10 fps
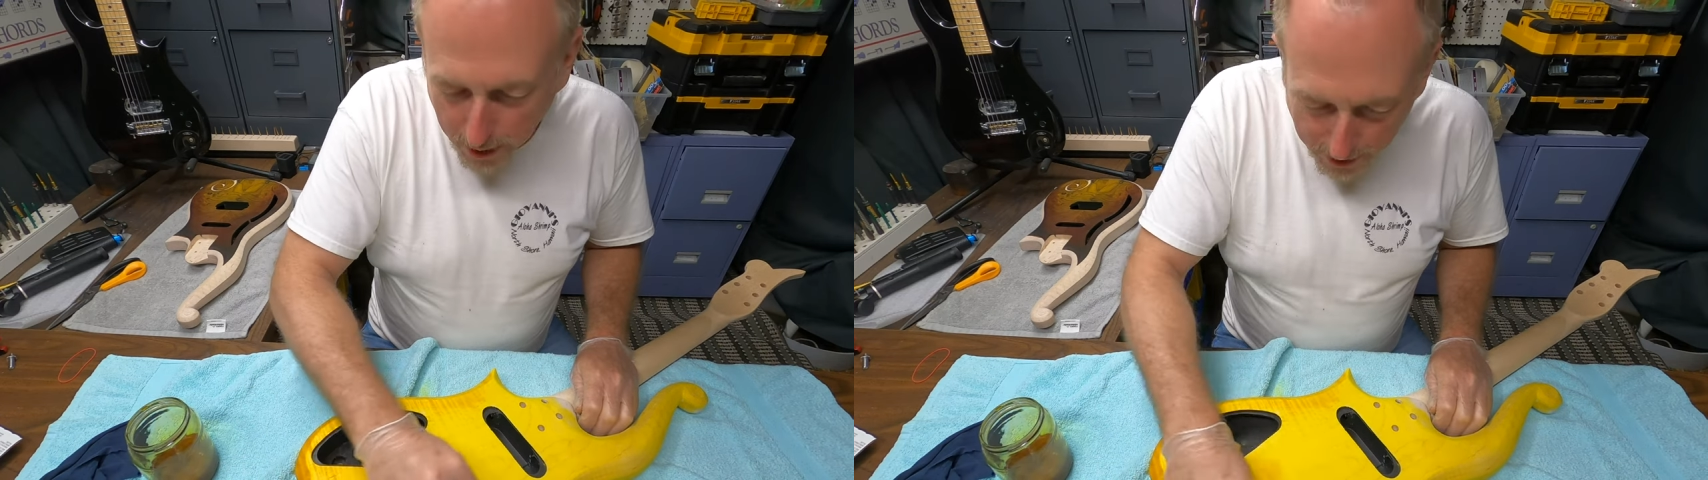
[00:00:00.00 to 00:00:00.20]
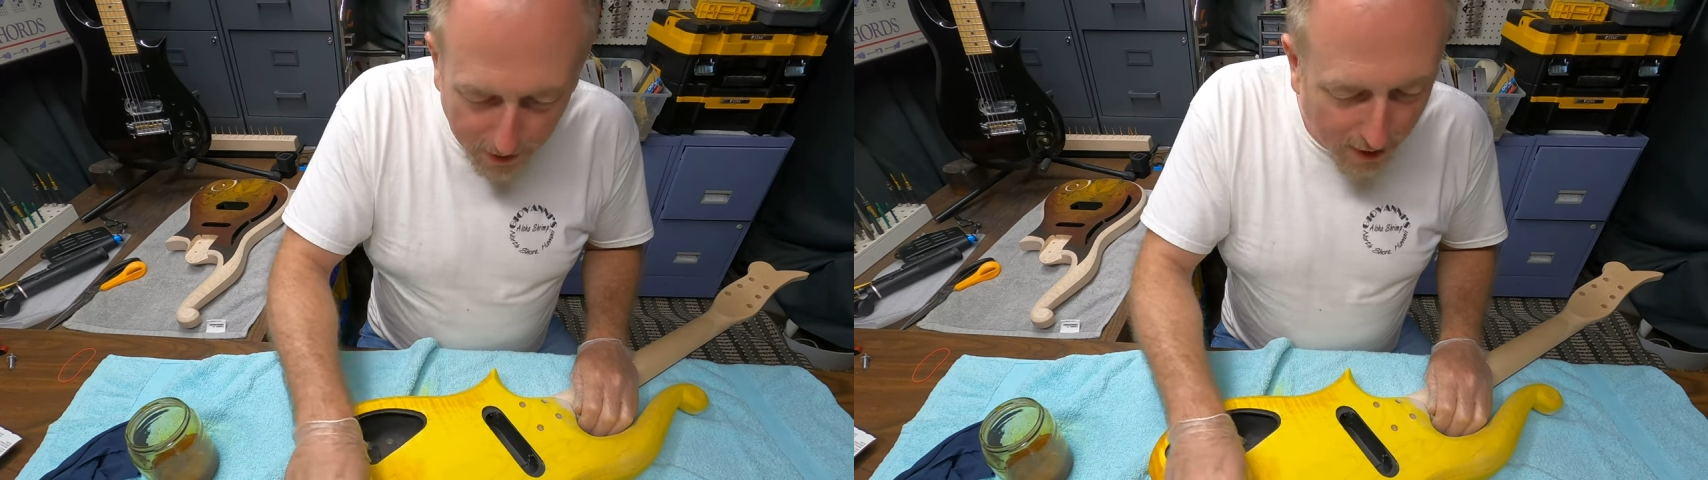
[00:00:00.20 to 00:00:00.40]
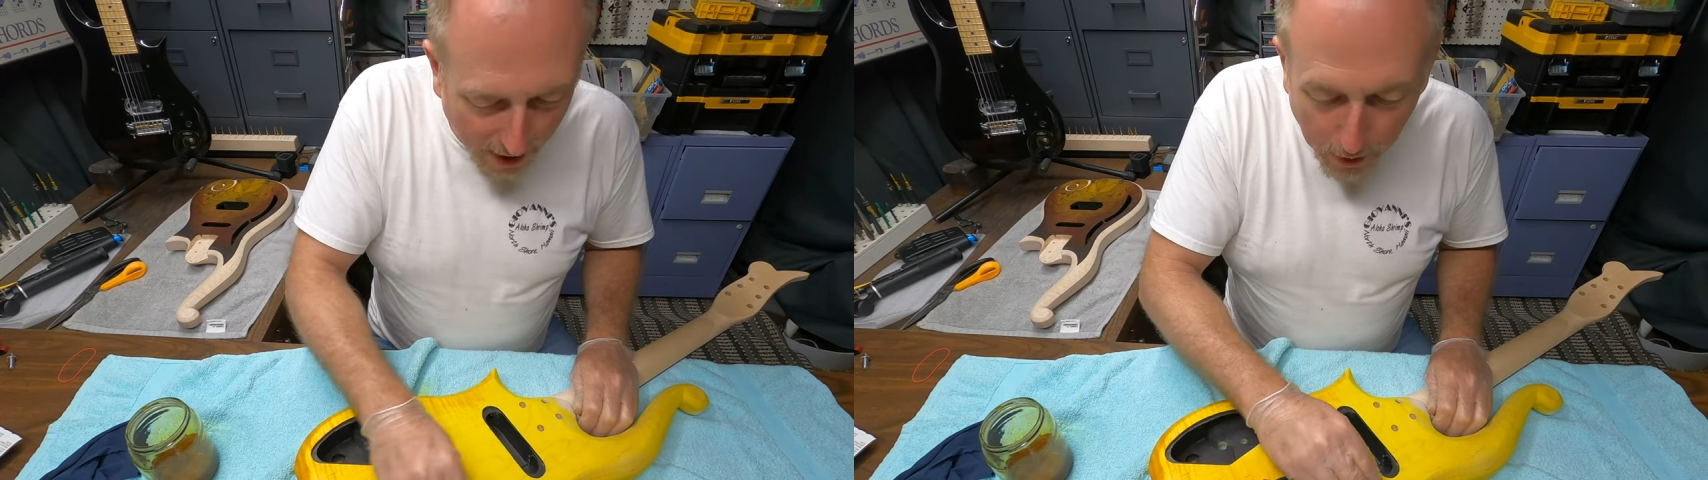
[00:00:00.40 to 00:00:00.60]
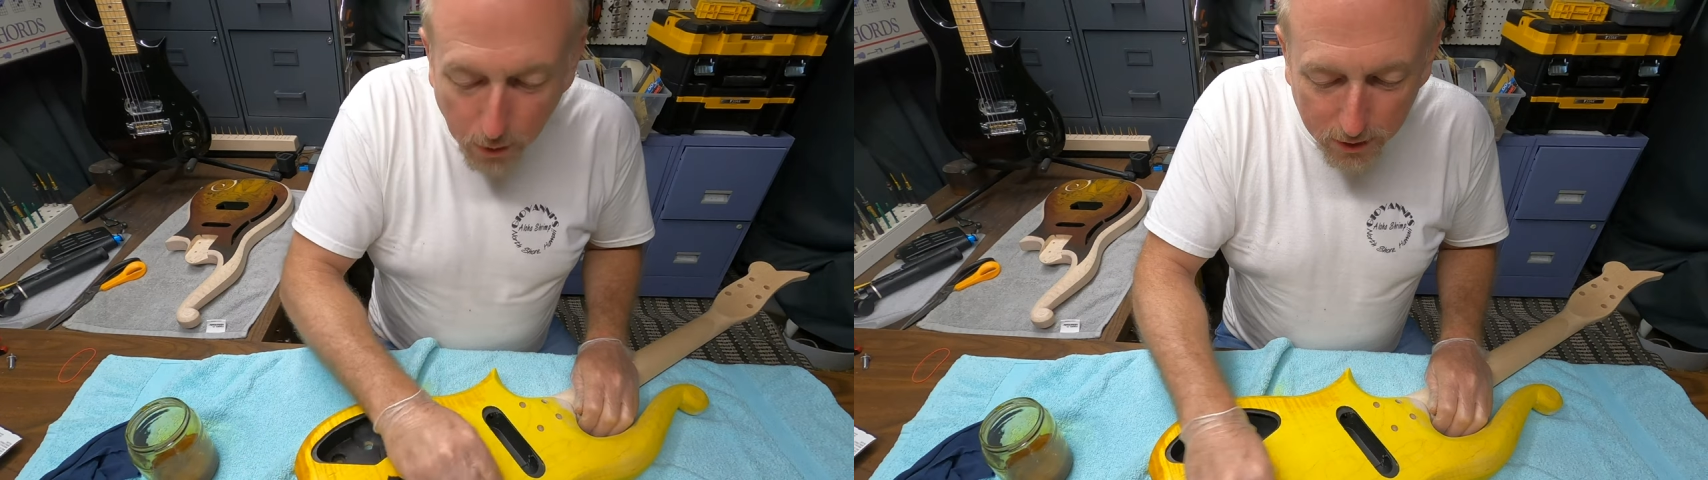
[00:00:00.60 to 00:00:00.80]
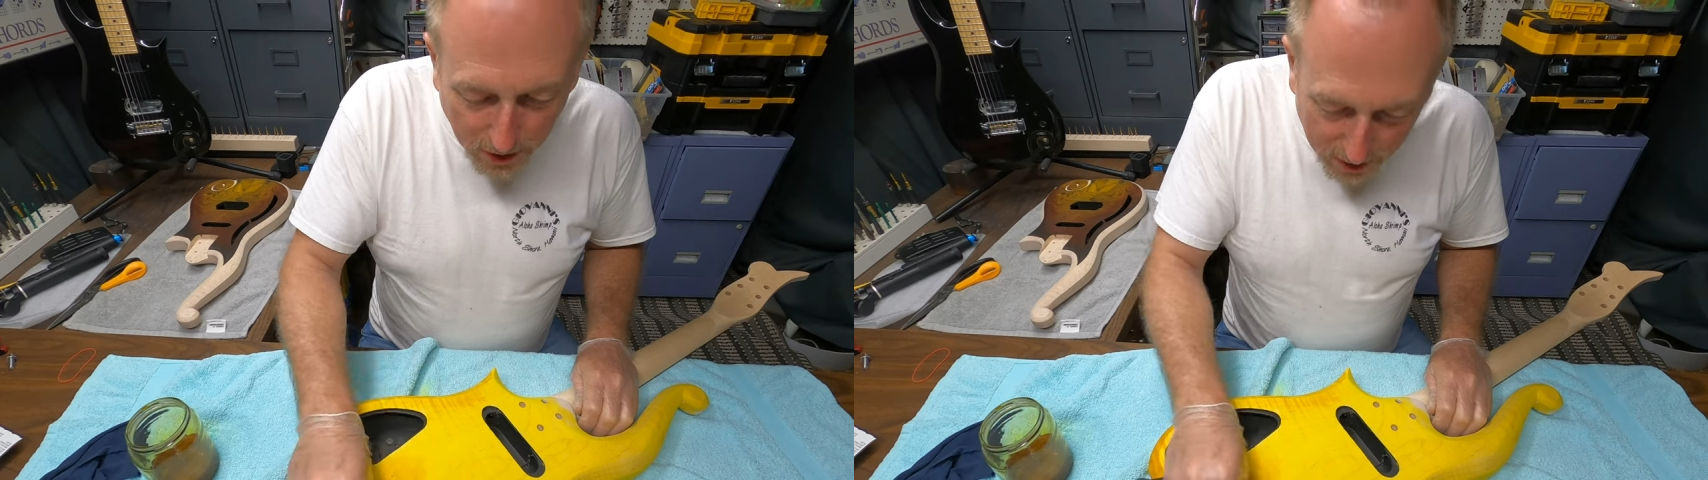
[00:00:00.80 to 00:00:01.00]
but I
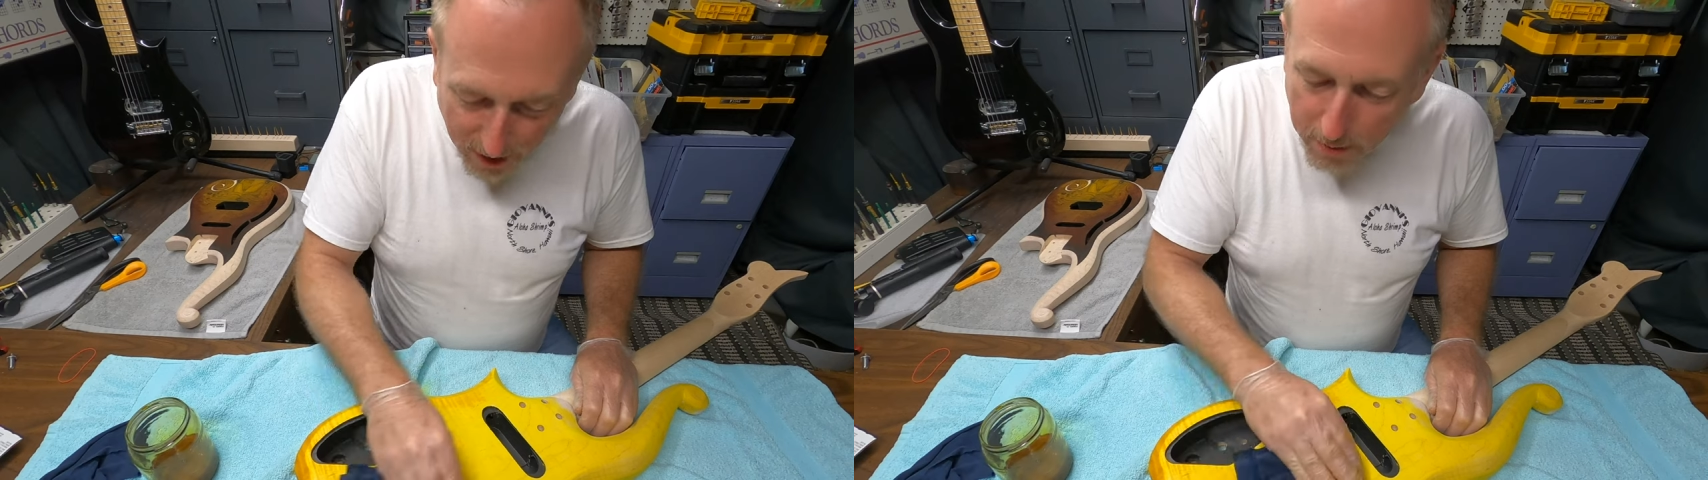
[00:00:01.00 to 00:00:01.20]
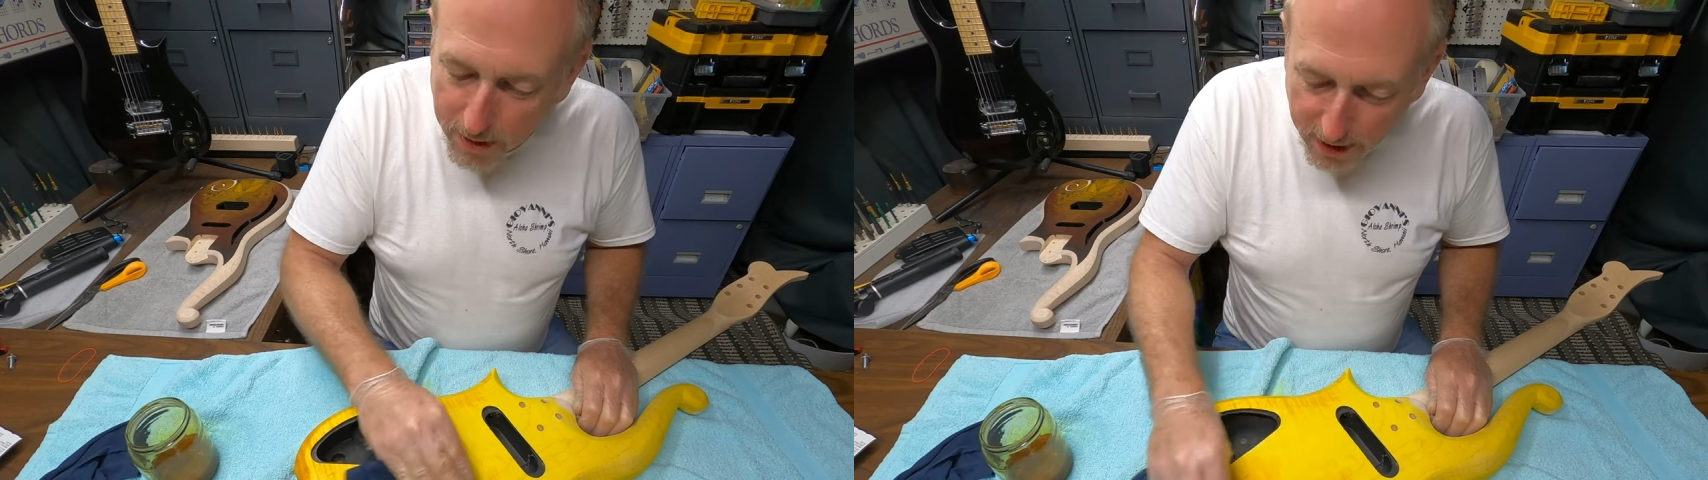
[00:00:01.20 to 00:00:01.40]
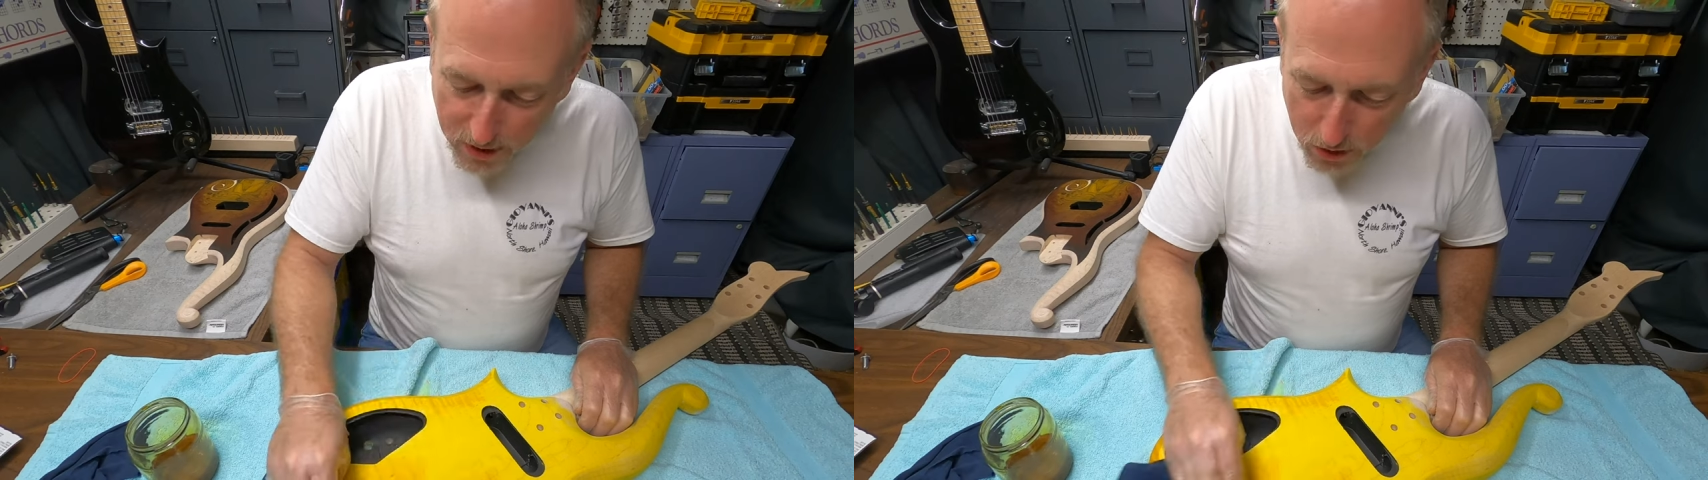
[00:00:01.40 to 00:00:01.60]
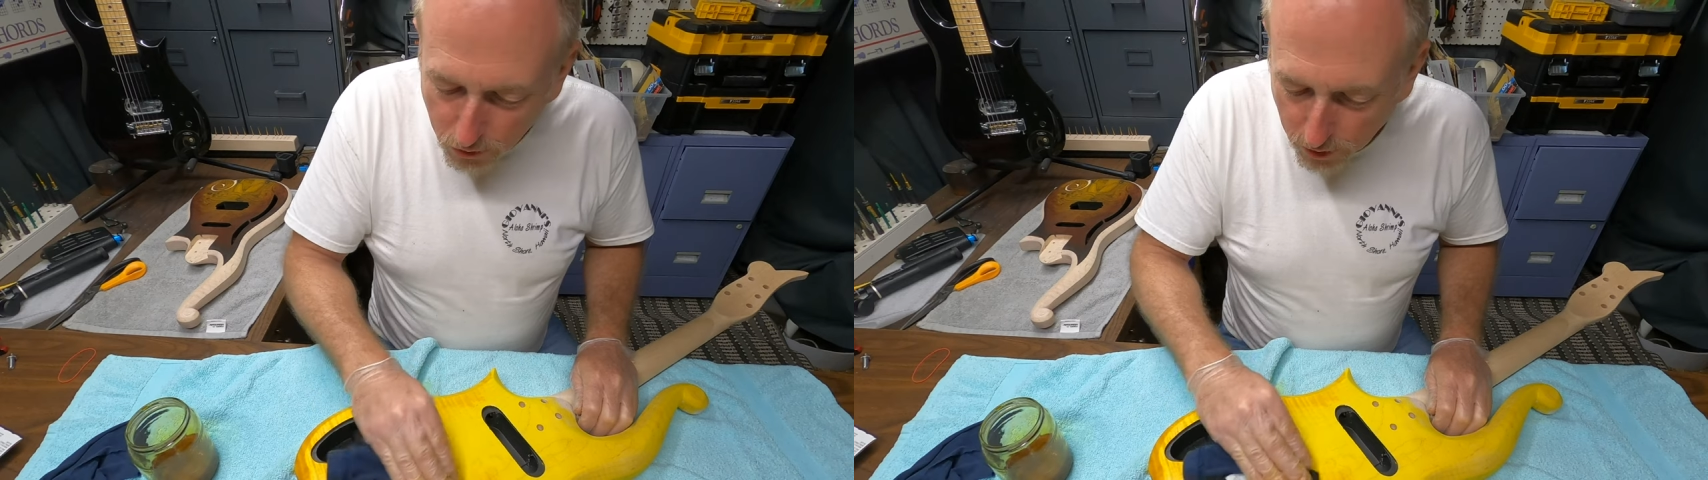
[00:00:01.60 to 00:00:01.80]
will take nominations